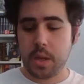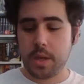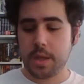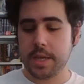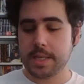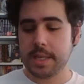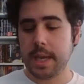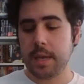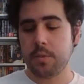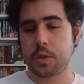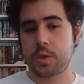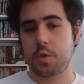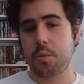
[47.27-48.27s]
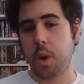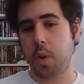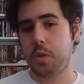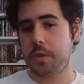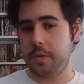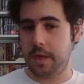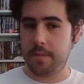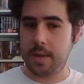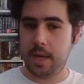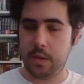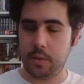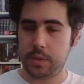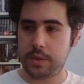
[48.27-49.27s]
this game was supposed to come
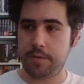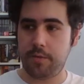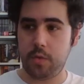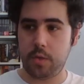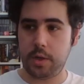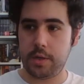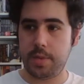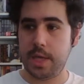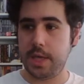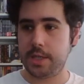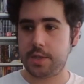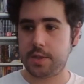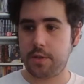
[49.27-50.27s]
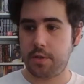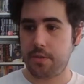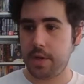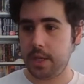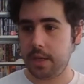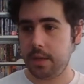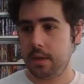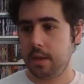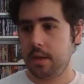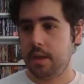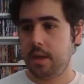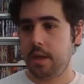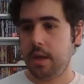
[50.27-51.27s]
out for the PS3,
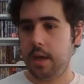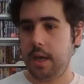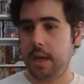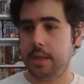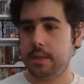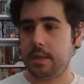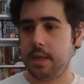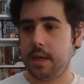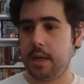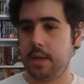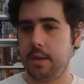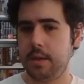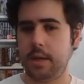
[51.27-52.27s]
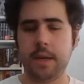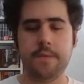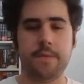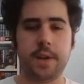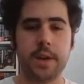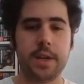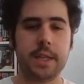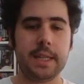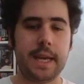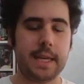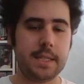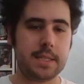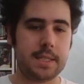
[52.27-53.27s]
and I'm very
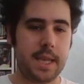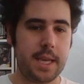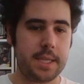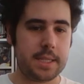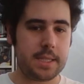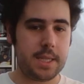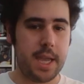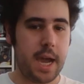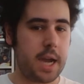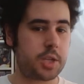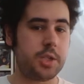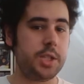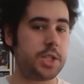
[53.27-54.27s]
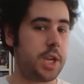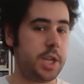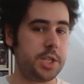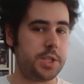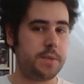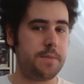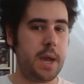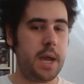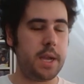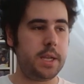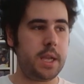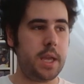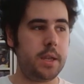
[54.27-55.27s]
glad that they actually changed their
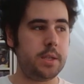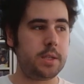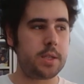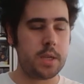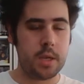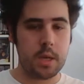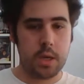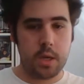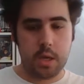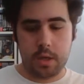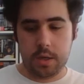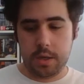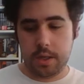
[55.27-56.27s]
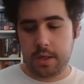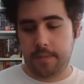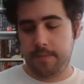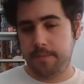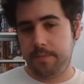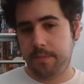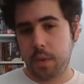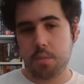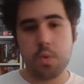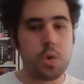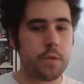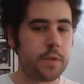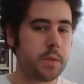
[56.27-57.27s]
mind and um,
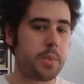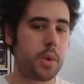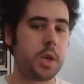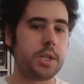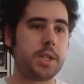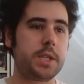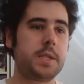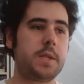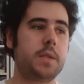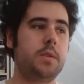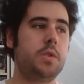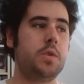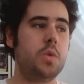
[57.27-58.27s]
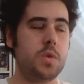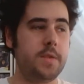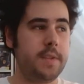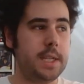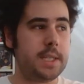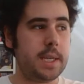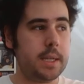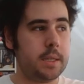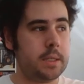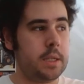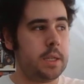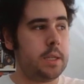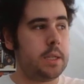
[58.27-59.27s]
moved the project to the Vita,
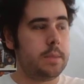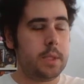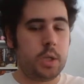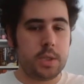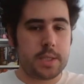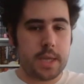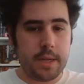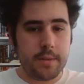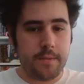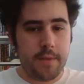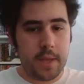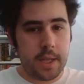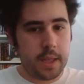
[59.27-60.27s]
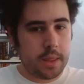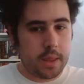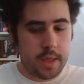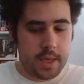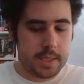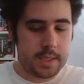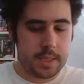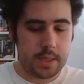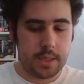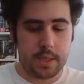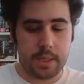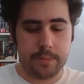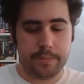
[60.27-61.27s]
because I think that
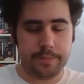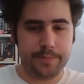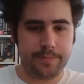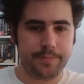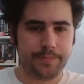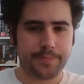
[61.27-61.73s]
um,